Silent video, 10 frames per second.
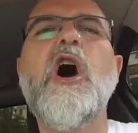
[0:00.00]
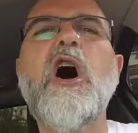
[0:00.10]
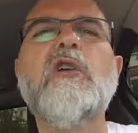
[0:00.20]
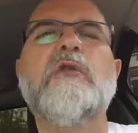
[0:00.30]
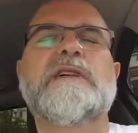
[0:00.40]

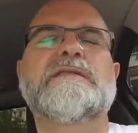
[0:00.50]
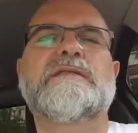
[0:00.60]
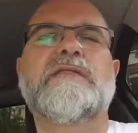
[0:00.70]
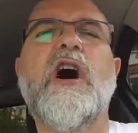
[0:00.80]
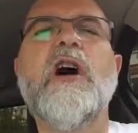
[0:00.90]

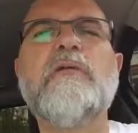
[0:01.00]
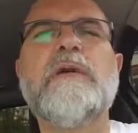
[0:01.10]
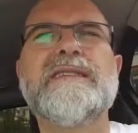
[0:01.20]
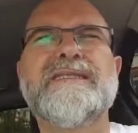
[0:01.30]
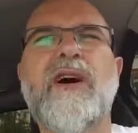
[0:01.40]
Always,
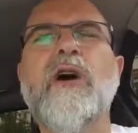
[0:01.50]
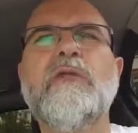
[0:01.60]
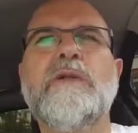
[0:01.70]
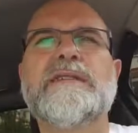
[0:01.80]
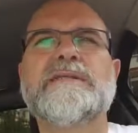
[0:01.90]
always,
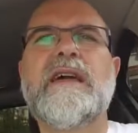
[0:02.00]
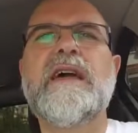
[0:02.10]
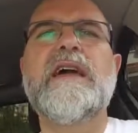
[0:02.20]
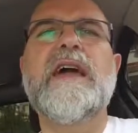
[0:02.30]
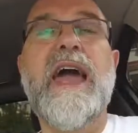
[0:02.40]
always.
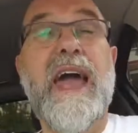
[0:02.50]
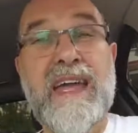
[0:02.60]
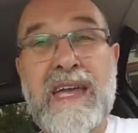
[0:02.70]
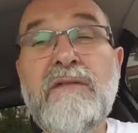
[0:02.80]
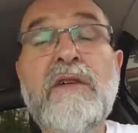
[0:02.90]
And
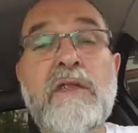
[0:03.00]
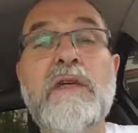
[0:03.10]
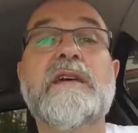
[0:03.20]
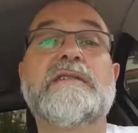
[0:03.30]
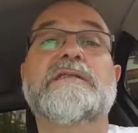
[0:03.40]
even
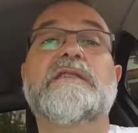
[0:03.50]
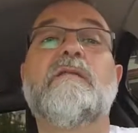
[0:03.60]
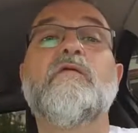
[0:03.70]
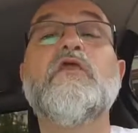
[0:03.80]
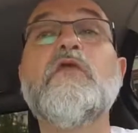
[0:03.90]
this,
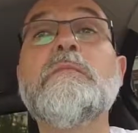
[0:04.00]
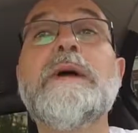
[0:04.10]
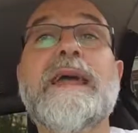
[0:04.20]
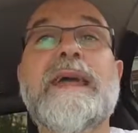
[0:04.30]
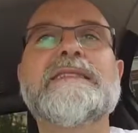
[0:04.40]
you
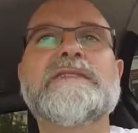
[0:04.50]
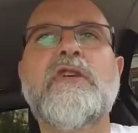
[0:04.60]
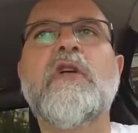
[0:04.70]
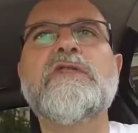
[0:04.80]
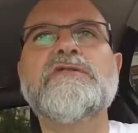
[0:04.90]
may get
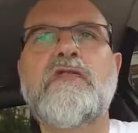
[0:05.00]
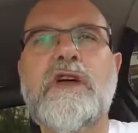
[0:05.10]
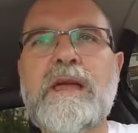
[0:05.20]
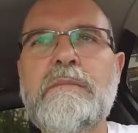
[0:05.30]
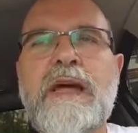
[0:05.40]
stolen. So
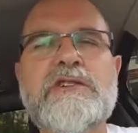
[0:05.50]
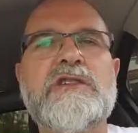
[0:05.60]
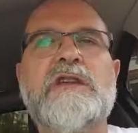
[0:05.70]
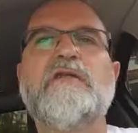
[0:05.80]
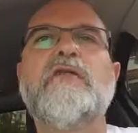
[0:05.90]

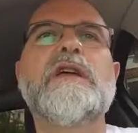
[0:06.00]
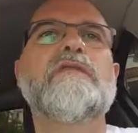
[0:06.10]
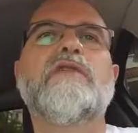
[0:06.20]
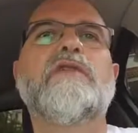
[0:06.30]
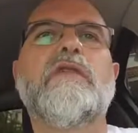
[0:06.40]
imagine if you
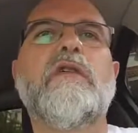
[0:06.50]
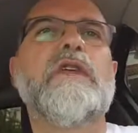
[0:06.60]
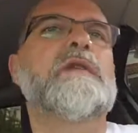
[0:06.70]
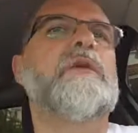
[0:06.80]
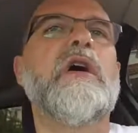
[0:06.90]
leave the
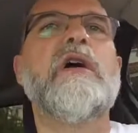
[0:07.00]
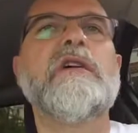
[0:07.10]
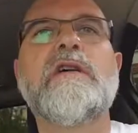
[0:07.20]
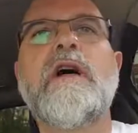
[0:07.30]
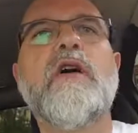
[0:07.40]
thing
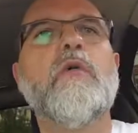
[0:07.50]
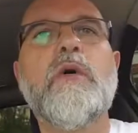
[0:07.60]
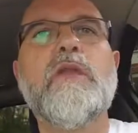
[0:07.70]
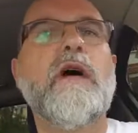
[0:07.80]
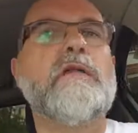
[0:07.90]
behind
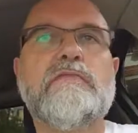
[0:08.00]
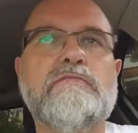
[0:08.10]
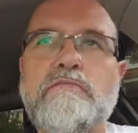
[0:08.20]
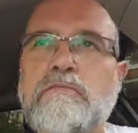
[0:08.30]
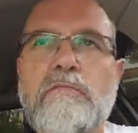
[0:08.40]
without
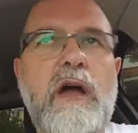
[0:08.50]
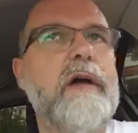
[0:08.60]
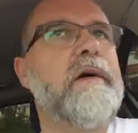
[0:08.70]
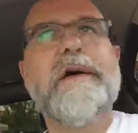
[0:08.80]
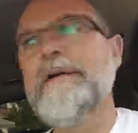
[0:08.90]

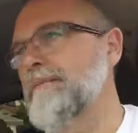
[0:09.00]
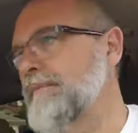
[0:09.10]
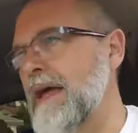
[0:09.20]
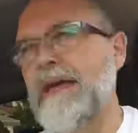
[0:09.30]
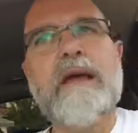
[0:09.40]

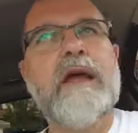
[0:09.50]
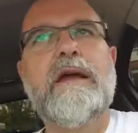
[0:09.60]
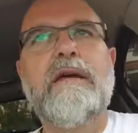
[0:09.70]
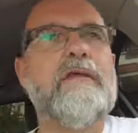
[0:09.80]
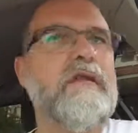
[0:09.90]
making
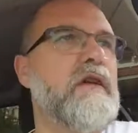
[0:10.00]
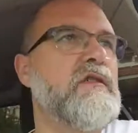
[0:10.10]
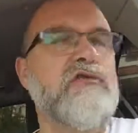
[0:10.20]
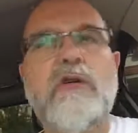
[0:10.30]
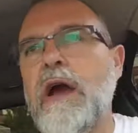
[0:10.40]
everything
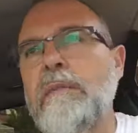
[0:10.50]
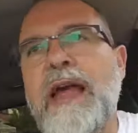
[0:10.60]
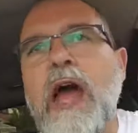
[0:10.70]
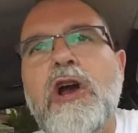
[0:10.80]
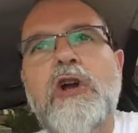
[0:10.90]
sure. I
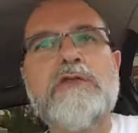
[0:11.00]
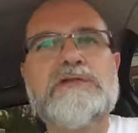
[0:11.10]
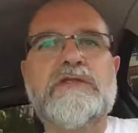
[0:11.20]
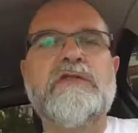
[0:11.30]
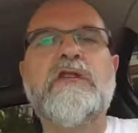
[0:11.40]
mean,
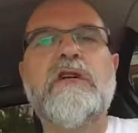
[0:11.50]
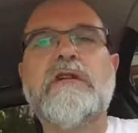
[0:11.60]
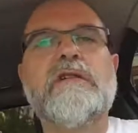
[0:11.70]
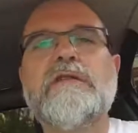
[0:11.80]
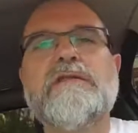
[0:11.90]
closing a
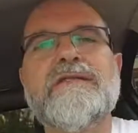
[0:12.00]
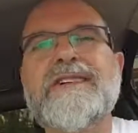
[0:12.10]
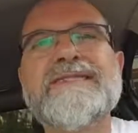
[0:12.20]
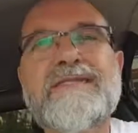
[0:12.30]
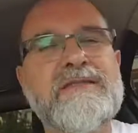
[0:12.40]
car
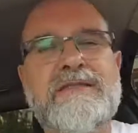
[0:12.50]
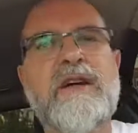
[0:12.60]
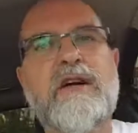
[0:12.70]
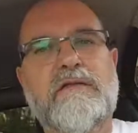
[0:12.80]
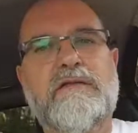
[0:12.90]
is not
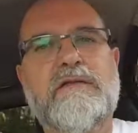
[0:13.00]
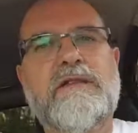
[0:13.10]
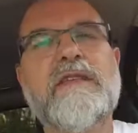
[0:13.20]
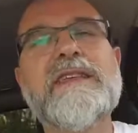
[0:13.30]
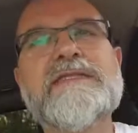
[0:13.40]
enough.
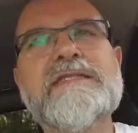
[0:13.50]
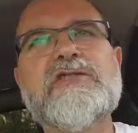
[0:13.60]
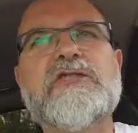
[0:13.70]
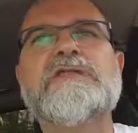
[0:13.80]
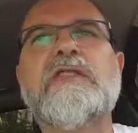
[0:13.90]
This is
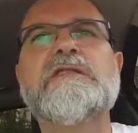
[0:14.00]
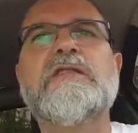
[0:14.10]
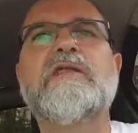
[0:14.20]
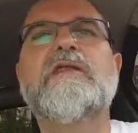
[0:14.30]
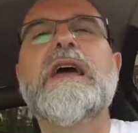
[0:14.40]
just not
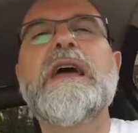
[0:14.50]
enough.